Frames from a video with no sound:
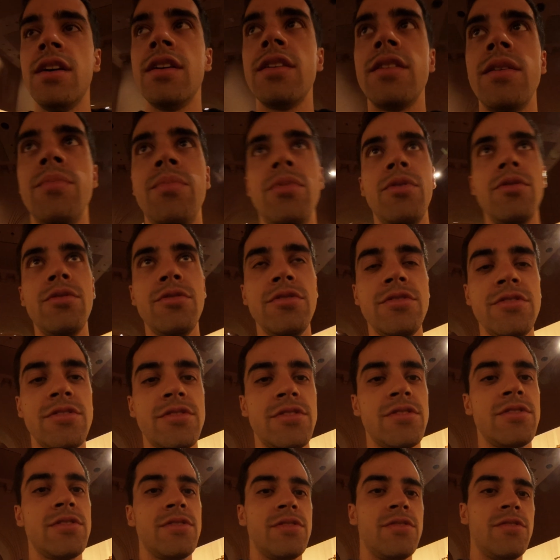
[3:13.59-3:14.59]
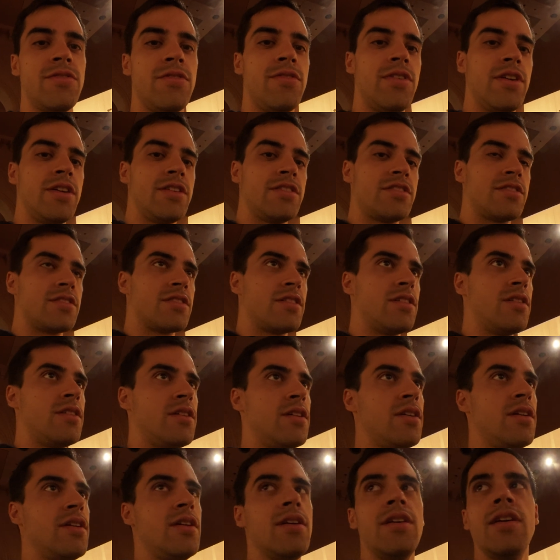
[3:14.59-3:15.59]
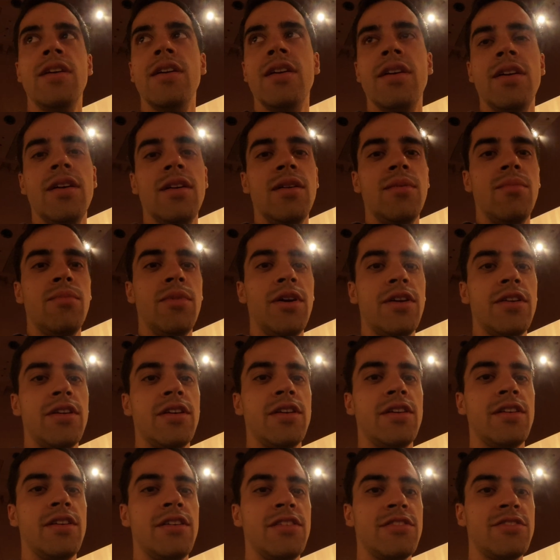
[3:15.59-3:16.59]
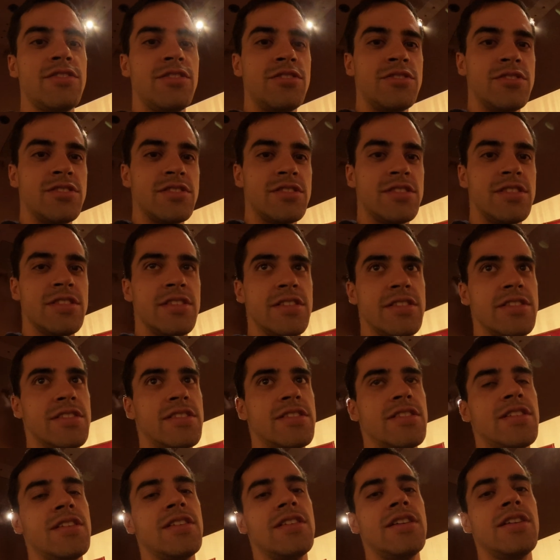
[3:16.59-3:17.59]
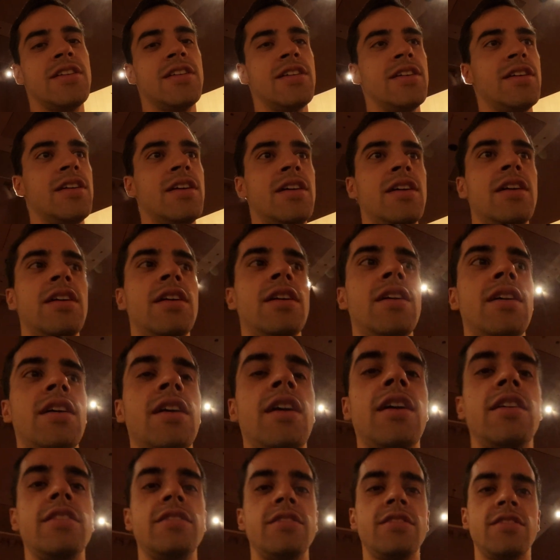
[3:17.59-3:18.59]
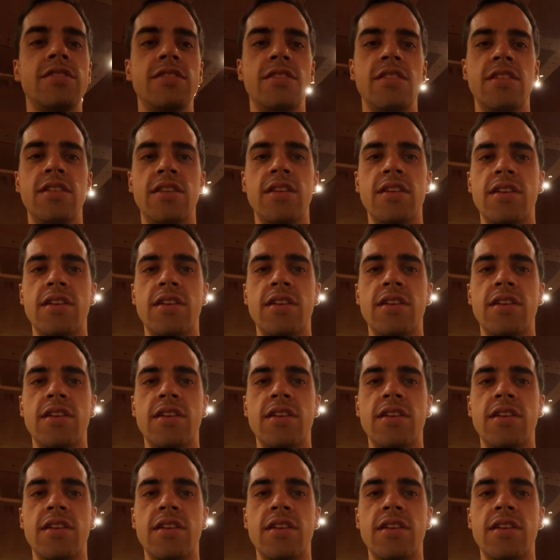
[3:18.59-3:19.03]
the Poles faced many insurgencies against